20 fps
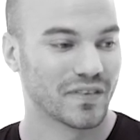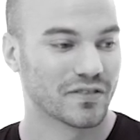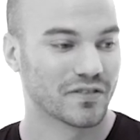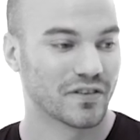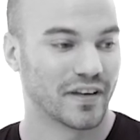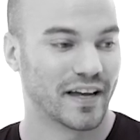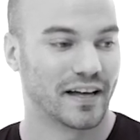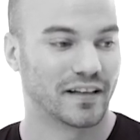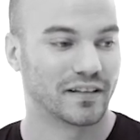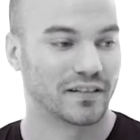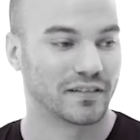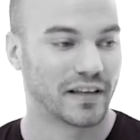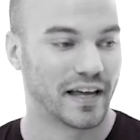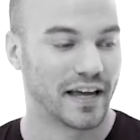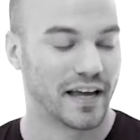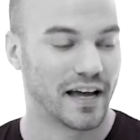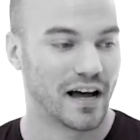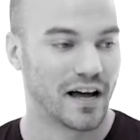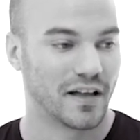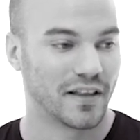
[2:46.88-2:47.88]
yeah,
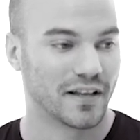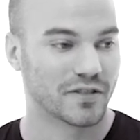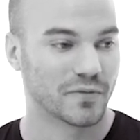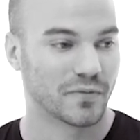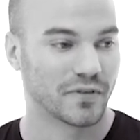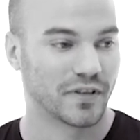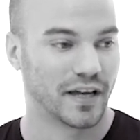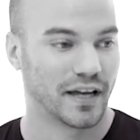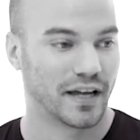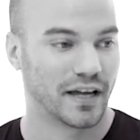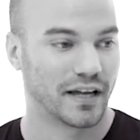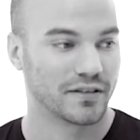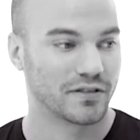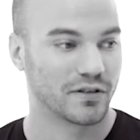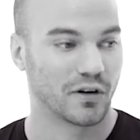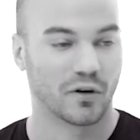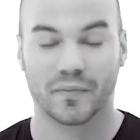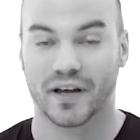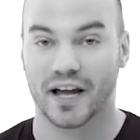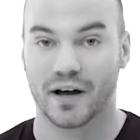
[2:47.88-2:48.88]
that's when they had
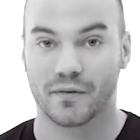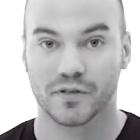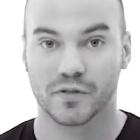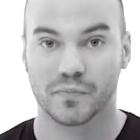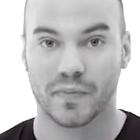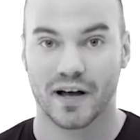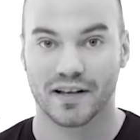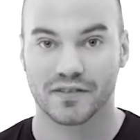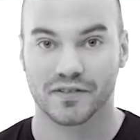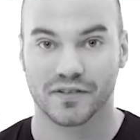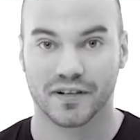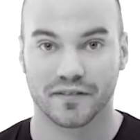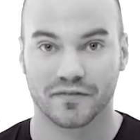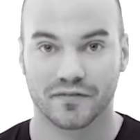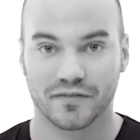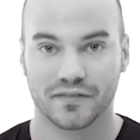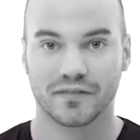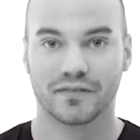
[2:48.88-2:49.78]
told me I was positive.